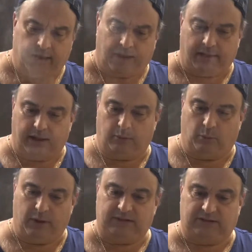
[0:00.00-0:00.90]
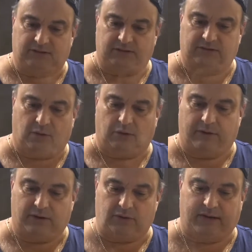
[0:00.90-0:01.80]
And once this is all
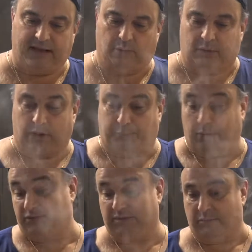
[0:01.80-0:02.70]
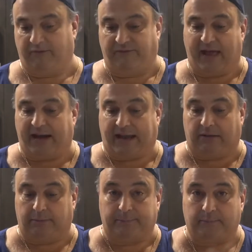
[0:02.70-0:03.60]
rendered down, we're going to pull some of the fat
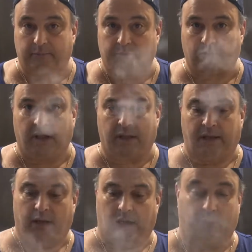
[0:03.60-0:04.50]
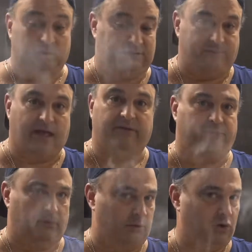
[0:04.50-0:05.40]
out. We'll save that
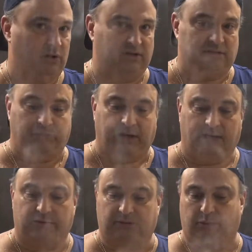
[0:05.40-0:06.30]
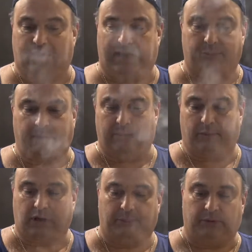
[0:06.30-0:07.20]
for cooking something else. Okay, keep a
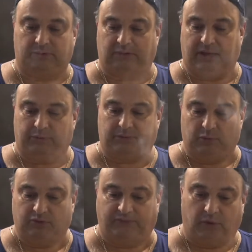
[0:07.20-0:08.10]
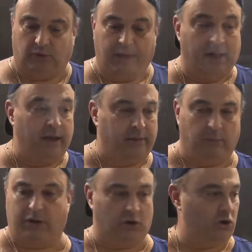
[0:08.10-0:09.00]
couple of tablespoons full. Then
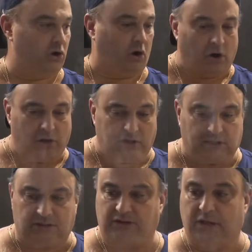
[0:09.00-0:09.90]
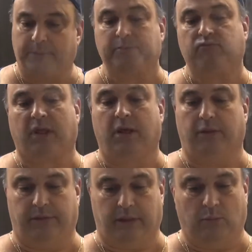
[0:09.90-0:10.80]
we can cook our onions.
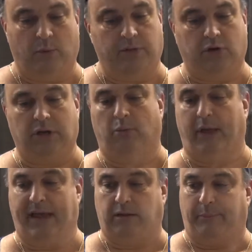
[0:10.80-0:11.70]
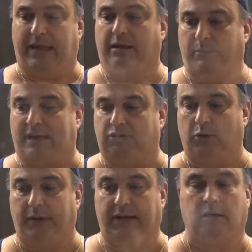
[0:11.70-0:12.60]
Then when they're done, we'll add the bacon back
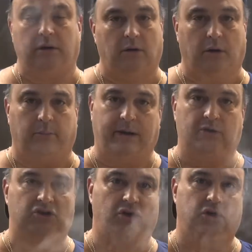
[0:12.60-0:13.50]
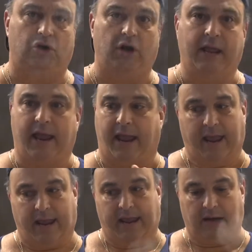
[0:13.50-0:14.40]
to it, our brown sugar,
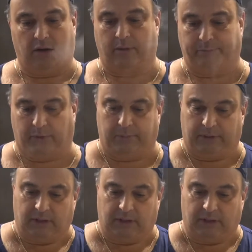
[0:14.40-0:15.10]
and our bourbon.